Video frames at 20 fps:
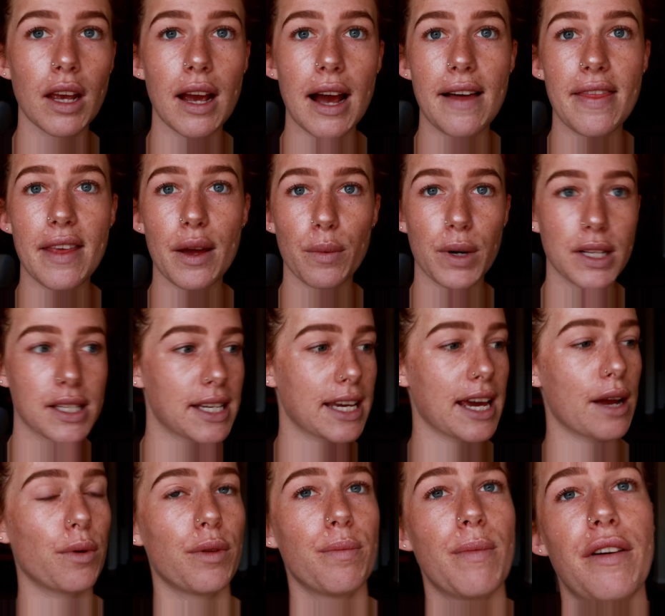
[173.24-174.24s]
And then once
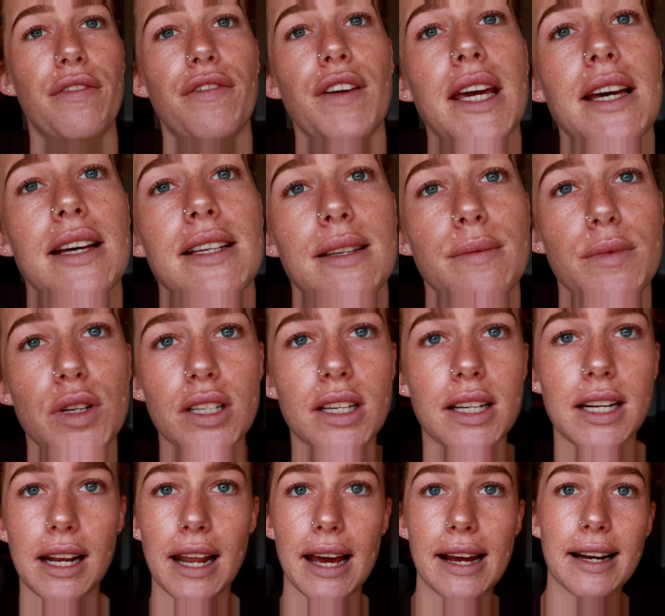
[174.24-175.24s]
again with my fingers I'm just going
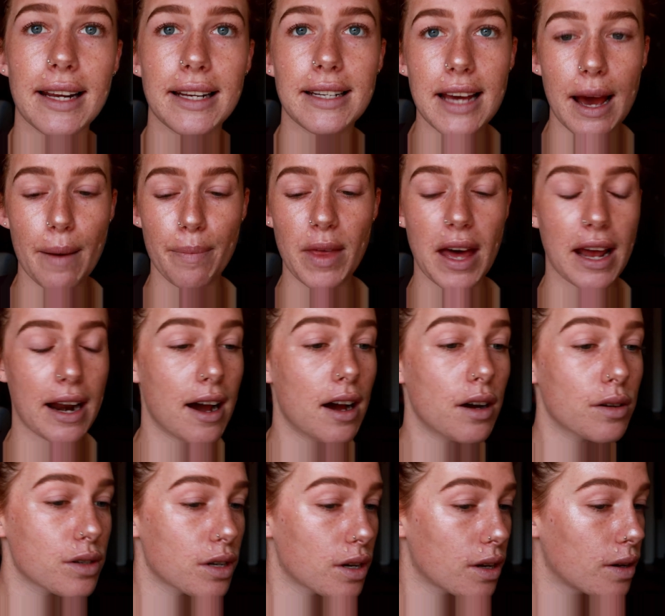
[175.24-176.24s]
to lightly tap that
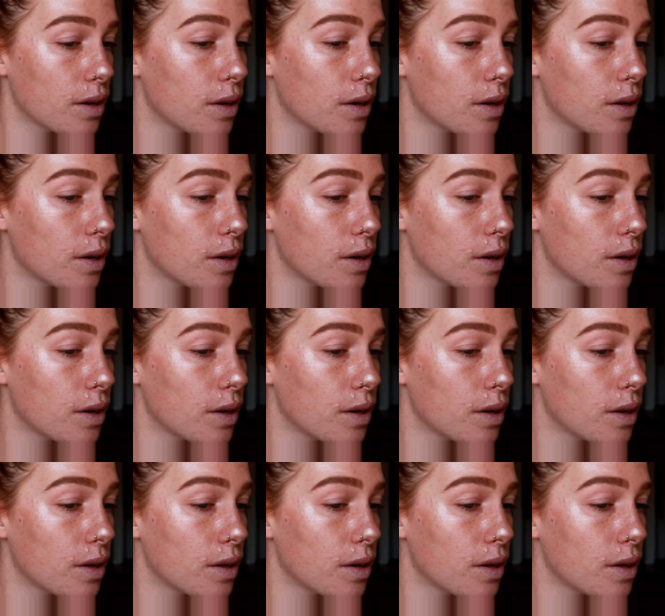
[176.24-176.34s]
out.